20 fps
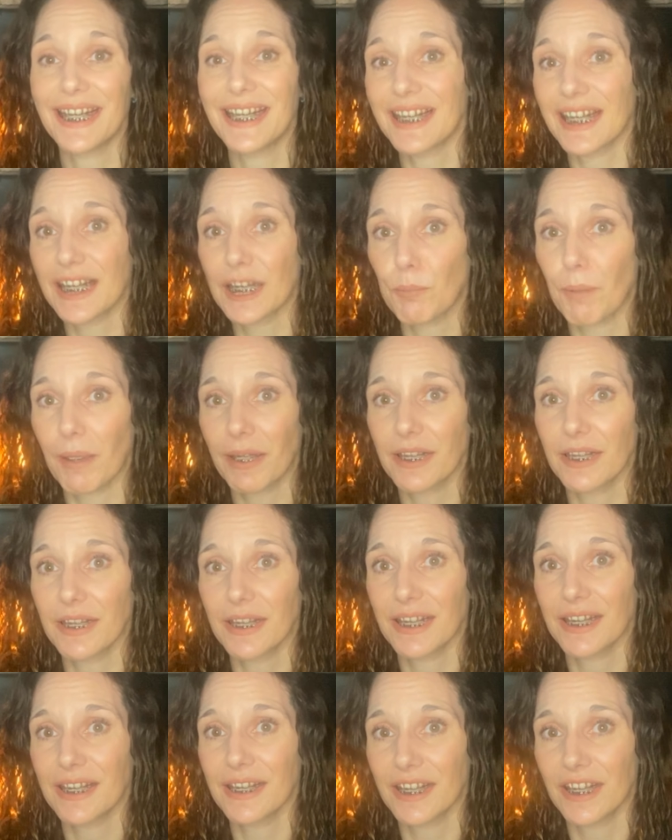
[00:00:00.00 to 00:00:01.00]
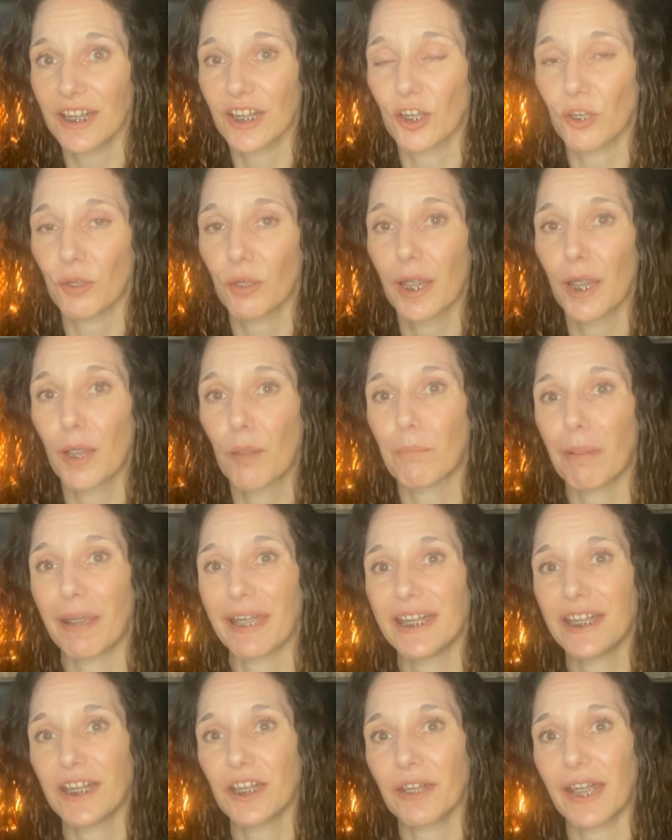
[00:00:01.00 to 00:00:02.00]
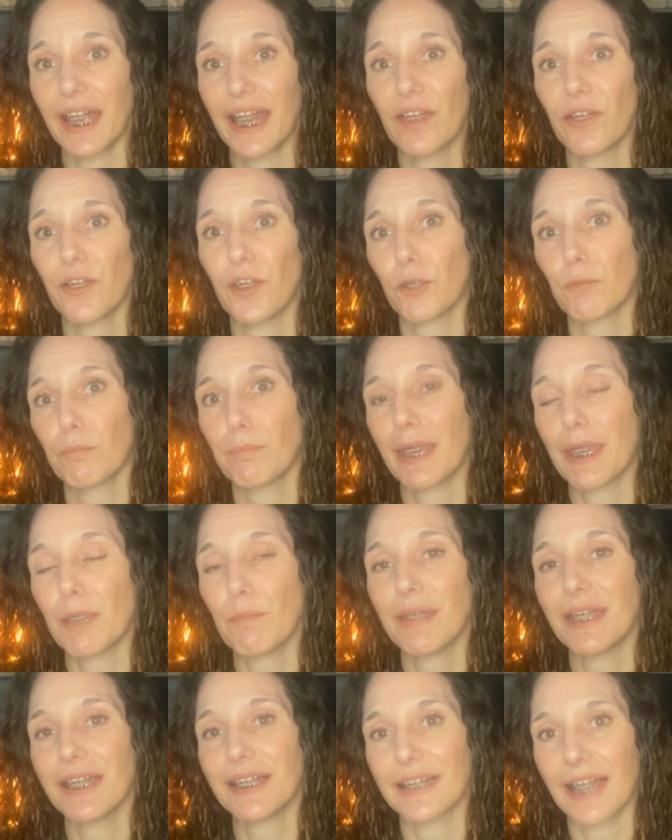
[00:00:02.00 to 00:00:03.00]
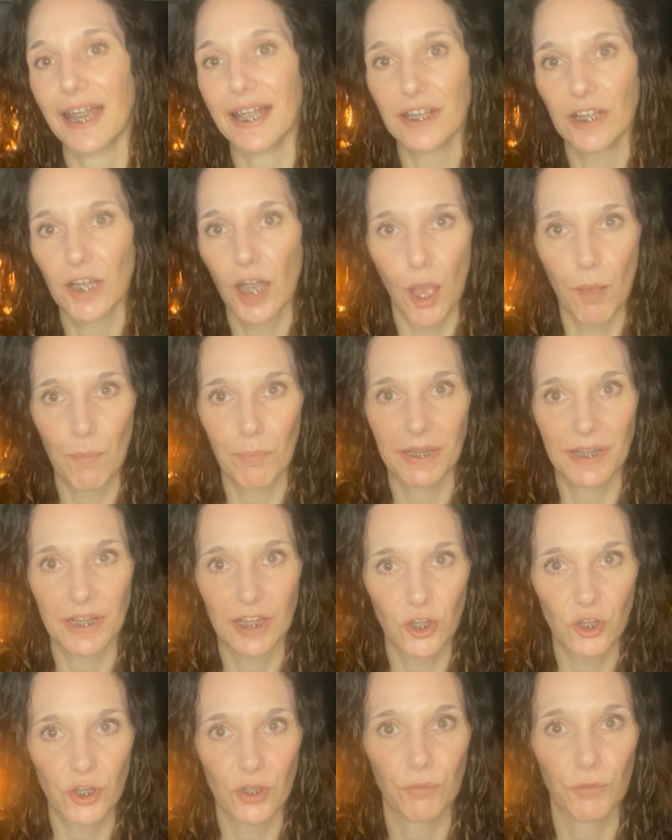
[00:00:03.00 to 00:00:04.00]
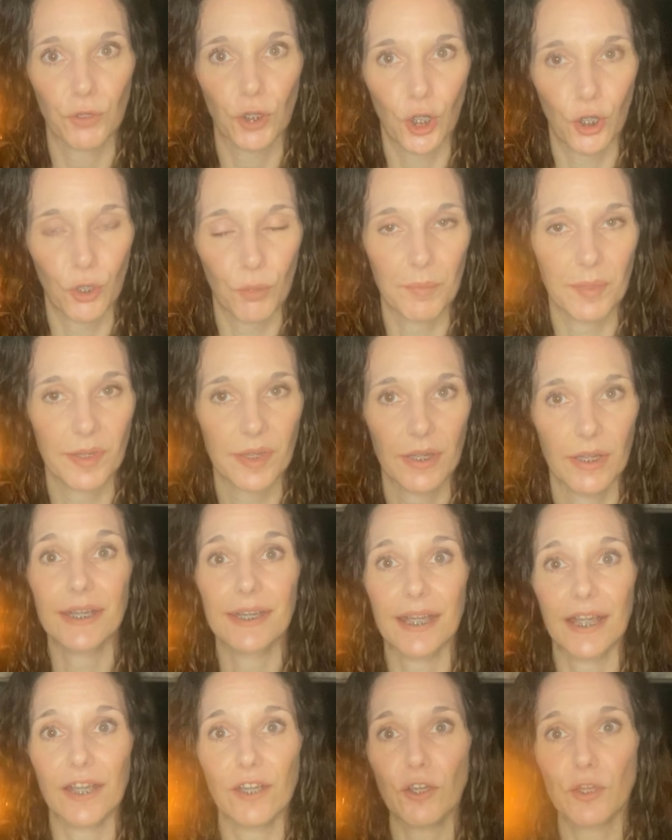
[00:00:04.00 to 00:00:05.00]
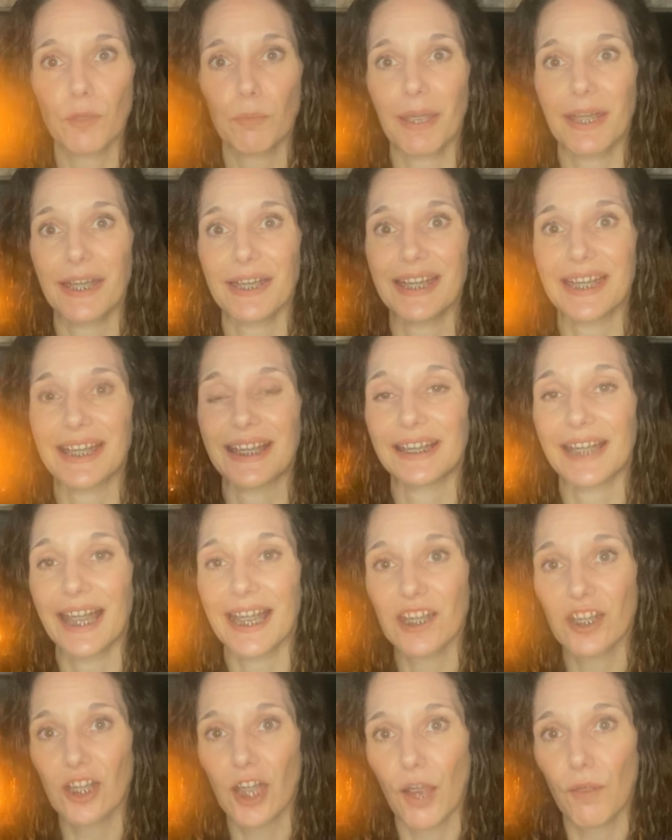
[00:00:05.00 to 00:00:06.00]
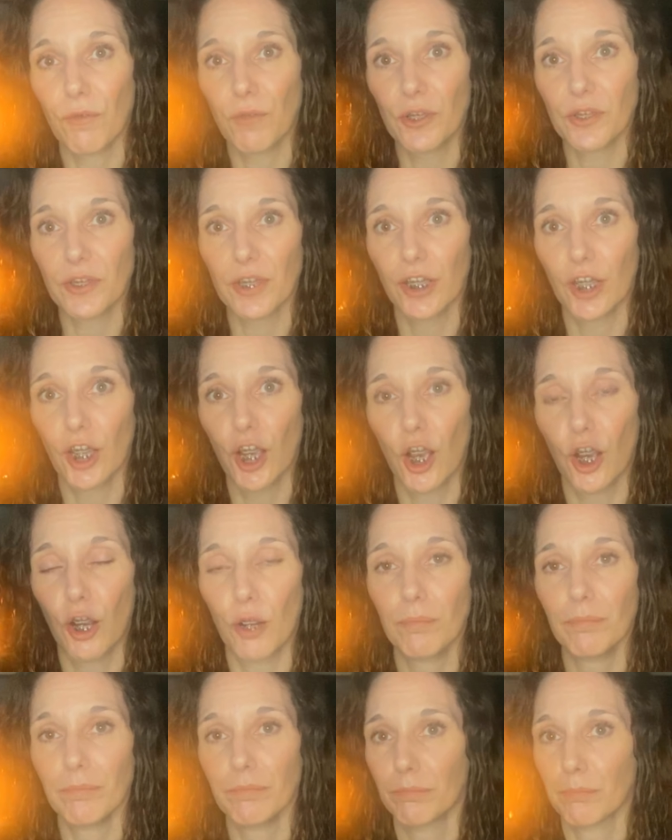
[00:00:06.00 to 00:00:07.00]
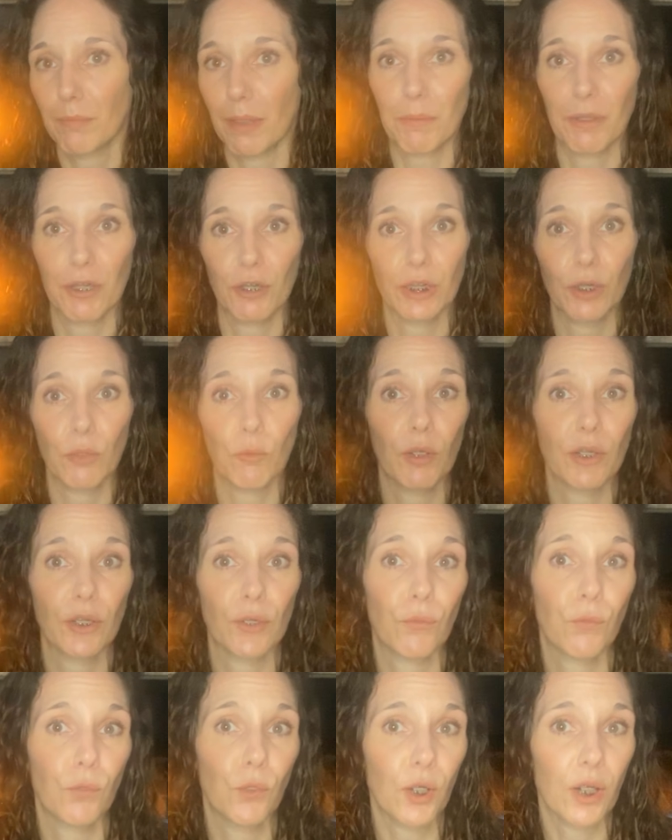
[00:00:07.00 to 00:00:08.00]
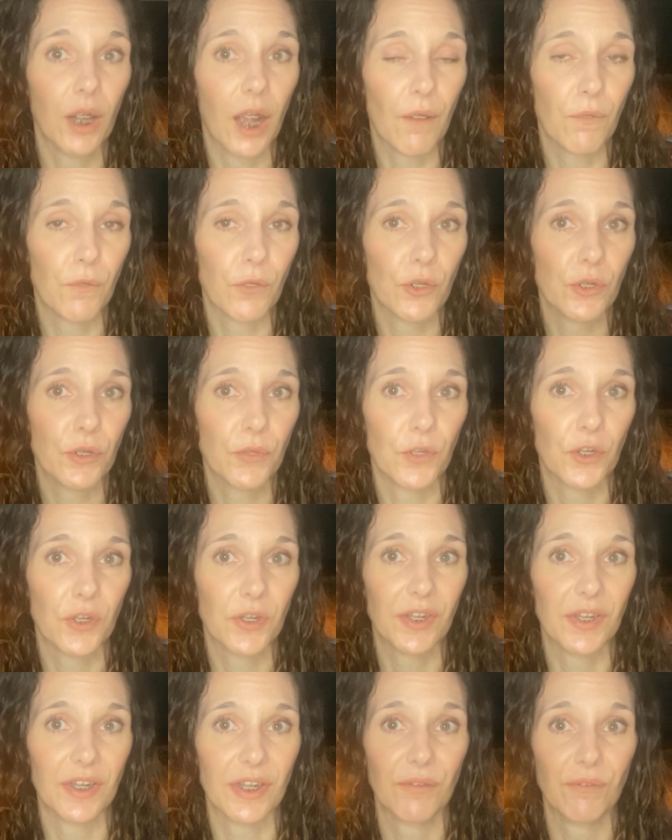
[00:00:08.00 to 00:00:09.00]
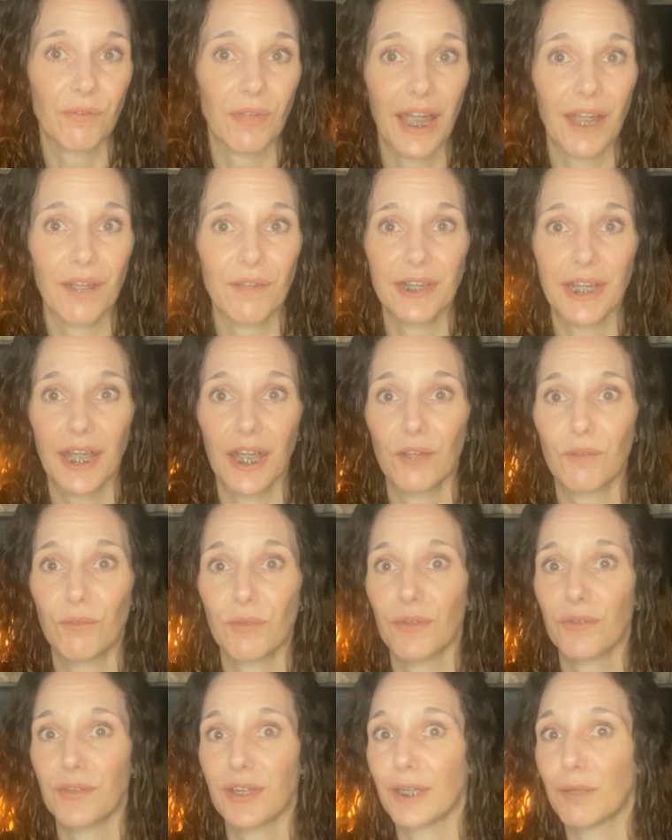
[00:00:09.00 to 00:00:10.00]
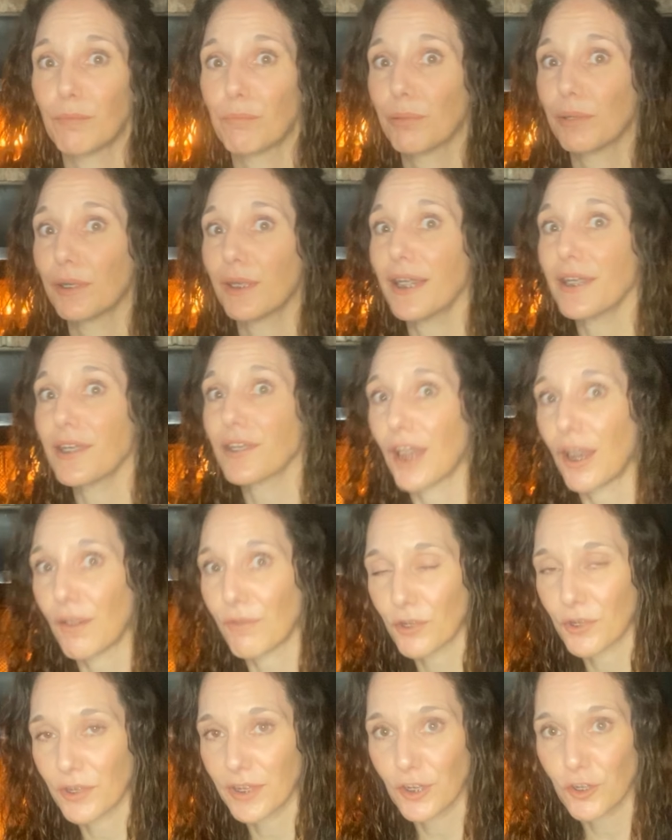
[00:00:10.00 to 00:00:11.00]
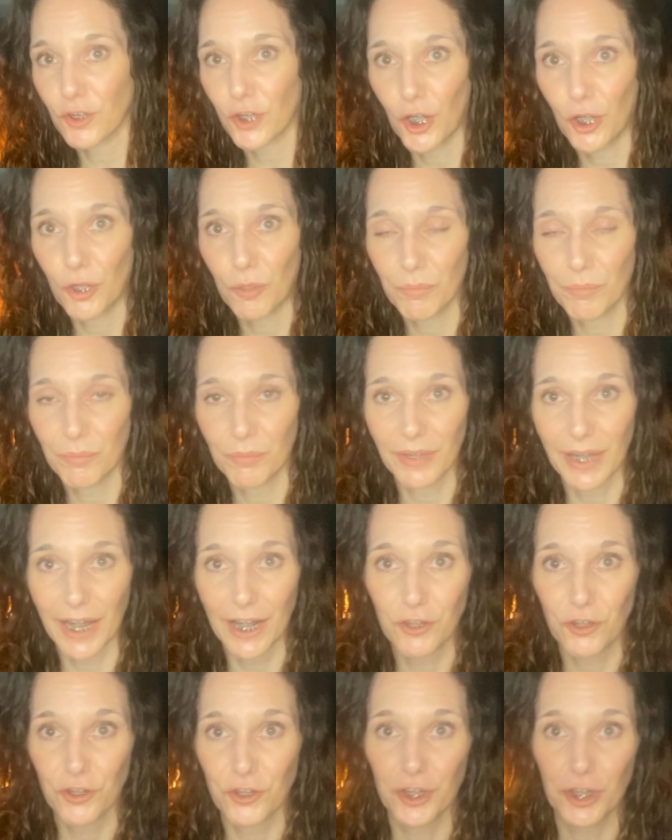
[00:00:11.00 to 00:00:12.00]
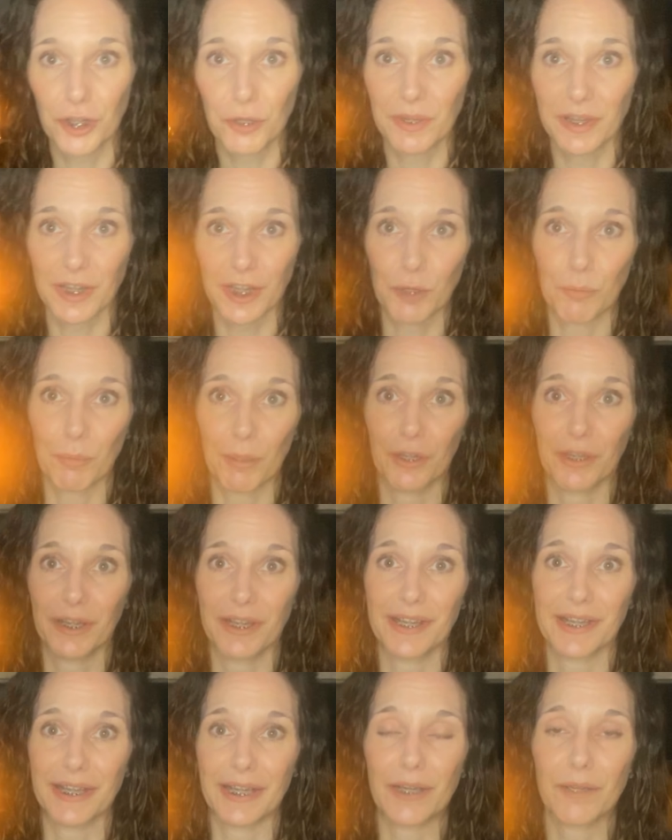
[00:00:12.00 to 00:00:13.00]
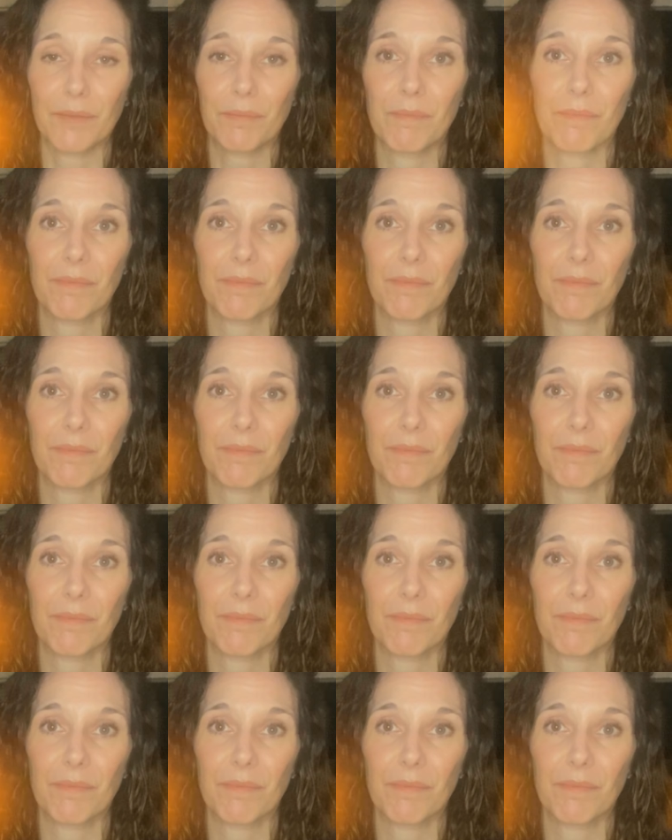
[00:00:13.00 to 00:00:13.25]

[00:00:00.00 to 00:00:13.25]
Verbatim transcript: is expected to continue, by year end there may be less competition for homes. Sellers may see less offers on a home, maybe only one to four offers versus the five, ten, fifteen plus offers each home last year was experiencing.